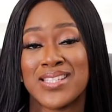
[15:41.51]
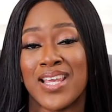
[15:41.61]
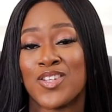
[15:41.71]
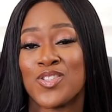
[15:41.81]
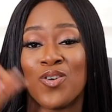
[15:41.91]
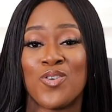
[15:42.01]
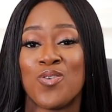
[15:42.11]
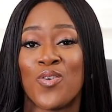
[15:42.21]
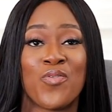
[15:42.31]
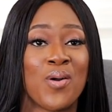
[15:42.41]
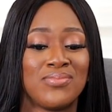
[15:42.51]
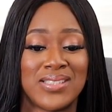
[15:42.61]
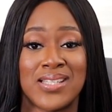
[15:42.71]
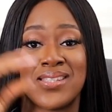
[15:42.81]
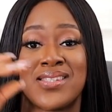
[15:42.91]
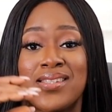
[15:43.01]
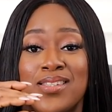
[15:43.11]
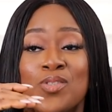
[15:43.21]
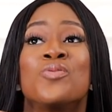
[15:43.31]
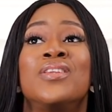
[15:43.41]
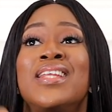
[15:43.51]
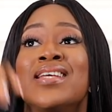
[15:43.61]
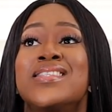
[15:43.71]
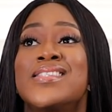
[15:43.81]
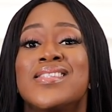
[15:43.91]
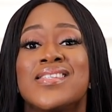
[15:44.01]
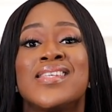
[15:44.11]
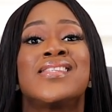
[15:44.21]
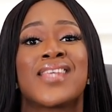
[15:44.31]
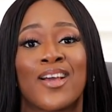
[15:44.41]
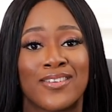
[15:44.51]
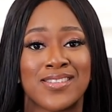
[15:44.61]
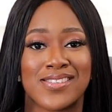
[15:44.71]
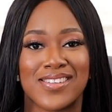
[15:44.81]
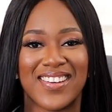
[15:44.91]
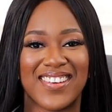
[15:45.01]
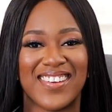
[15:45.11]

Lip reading: It takes your look from this to this in seconds.